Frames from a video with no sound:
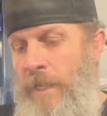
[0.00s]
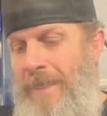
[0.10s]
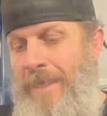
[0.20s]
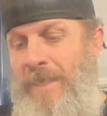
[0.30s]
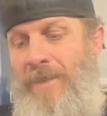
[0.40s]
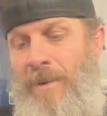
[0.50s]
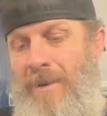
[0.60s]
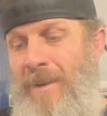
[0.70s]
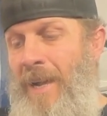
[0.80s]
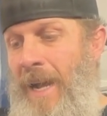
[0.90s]
These
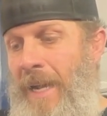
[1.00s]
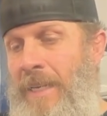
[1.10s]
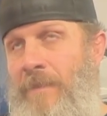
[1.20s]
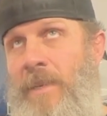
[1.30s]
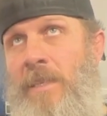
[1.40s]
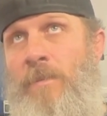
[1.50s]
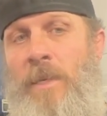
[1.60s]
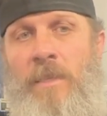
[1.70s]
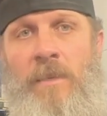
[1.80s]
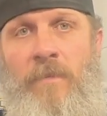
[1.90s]
are kind of
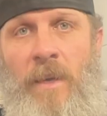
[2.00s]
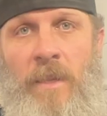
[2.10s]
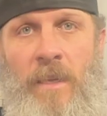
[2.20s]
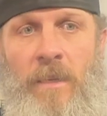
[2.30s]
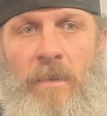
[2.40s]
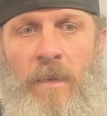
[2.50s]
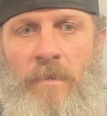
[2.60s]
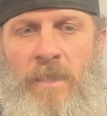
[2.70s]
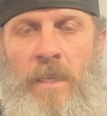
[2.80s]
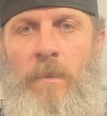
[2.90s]
expensive. I think I've
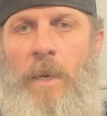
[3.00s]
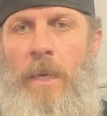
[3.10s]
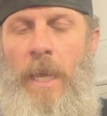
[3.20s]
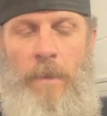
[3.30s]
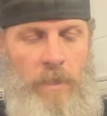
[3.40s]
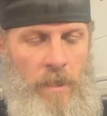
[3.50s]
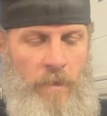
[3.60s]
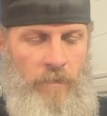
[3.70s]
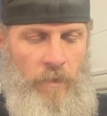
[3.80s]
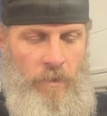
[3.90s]
seen them on
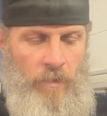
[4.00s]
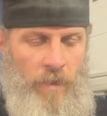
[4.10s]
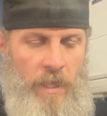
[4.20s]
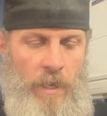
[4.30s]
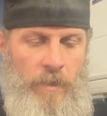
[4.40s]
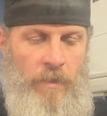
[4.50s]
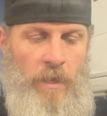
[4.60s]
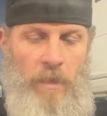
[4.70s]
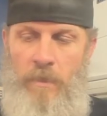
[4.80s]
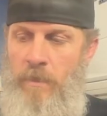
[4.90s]
Amazon for
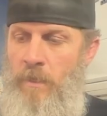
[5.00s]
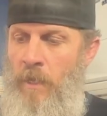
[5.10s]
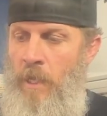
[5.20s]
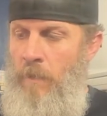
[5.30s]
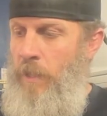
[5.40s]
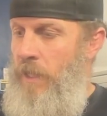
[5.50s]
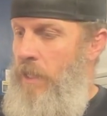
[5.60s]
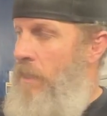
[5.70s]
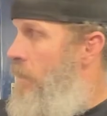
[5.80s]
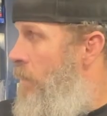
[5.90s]
$300, but
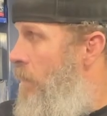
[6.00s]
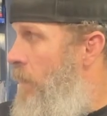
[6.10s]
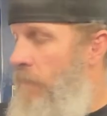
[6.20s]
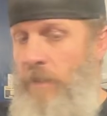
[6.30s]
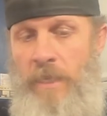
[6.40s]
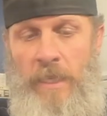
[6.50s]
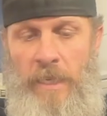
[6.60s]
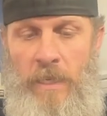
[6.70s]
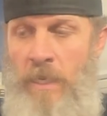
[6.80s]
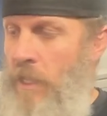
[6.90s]
these are definitely
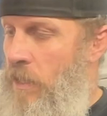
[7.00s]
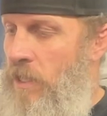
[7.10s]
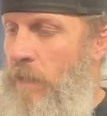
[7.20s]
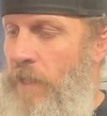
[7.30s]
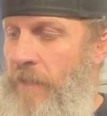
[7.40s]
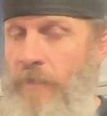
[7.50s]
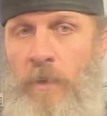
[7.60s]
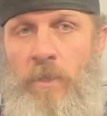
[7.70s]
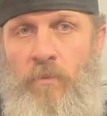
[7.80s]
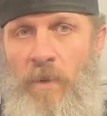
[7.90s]
like some of the
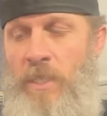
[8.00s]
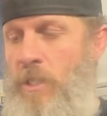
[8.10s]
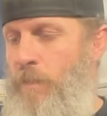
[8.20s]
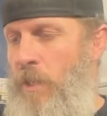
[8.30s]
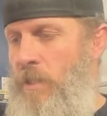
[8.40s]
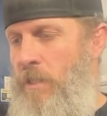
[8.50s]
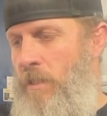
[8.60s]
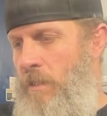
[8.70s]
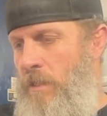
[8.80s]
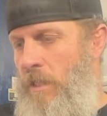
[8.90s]
first wrench
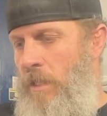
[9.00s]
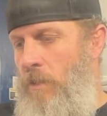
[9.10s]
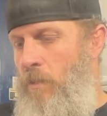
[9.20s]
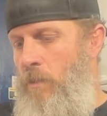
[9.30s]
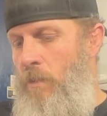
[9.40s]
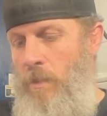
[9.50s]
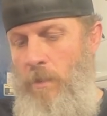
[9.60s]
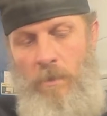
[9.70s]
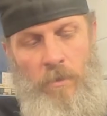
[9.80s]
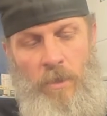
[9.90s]
purchases that you
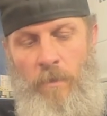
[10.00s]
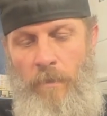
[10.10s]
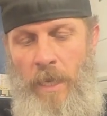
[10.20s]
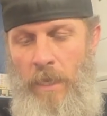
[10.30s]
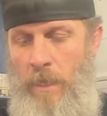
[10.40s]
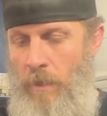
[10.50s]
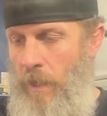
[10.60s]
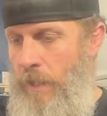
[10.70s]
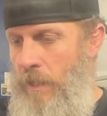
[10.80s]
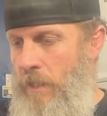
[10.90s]
should make. All
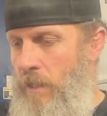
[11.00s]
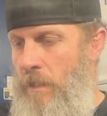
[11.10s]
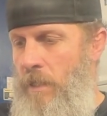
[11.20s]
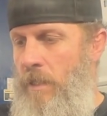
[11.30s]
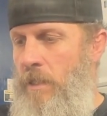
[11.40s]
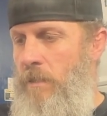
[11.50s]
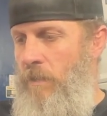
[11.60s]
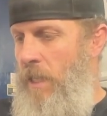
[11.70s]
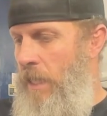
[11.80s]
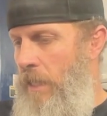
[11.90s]
right, these
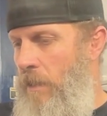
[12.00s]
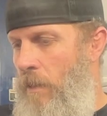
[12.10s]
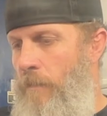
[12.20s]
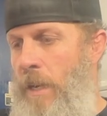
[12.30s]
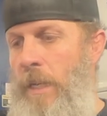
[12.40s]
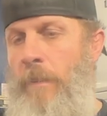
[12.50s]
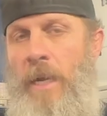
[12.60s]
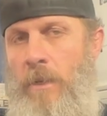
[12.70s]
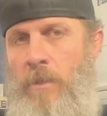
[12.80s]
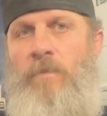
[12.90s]
right here are money
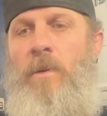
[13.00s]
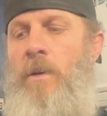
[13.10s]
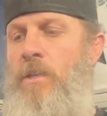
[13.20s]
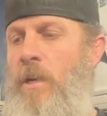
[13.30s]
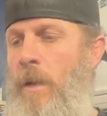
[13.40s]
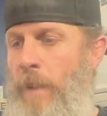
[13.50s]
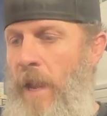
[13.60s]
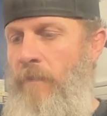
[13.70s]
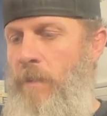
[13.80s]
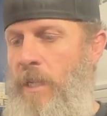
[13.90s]
makers for our shop.
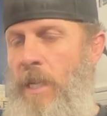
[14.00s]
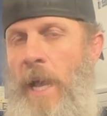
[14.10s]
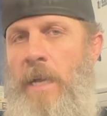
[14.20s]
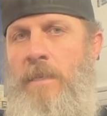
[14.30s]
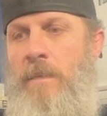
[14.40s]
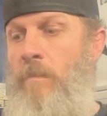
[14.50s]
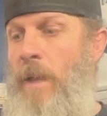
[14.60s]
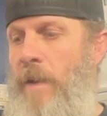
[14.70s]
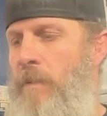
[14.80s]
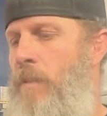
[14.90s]
Everybody has them,
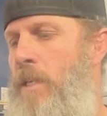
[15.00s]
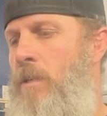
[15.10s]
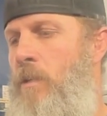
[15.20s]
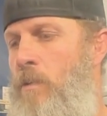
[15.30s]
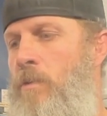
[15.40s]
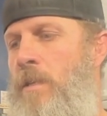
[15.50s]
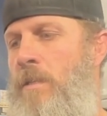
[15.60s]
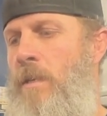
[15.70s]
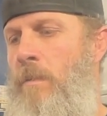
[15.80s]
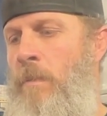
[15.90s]
everybody uses
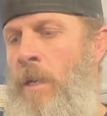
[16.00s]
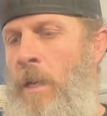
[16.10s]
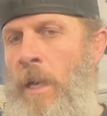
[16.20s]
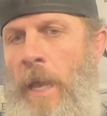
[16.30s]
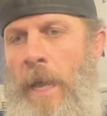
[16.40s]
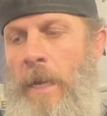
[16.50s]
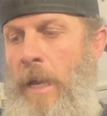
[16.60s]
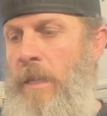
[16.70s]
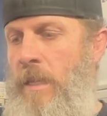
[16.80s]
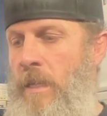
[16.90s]
them, and
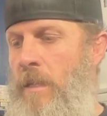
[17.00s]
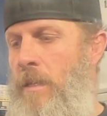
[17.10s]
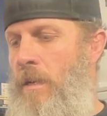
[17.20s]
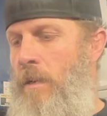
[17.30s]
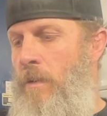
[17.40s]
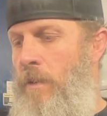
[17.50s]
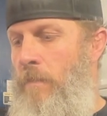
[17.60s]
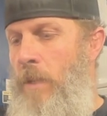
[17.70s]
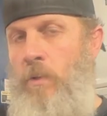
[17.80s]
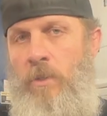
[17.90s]
I think they're the
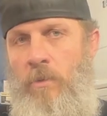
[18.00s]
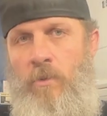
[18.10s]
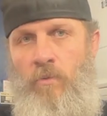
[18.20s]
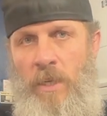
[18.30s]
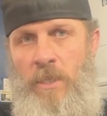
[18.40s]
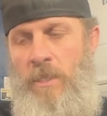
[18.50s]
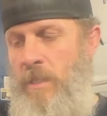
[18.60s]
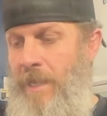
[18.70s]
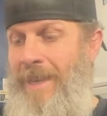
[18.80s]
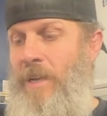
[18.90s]
most used
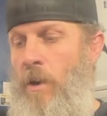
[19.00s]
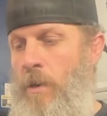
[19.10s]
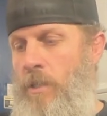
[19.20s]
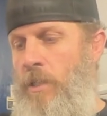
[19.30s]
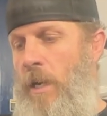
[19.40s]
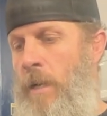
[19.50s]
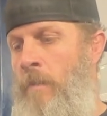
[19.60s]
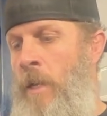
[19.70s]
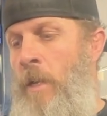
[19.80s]
wrenches in our shop.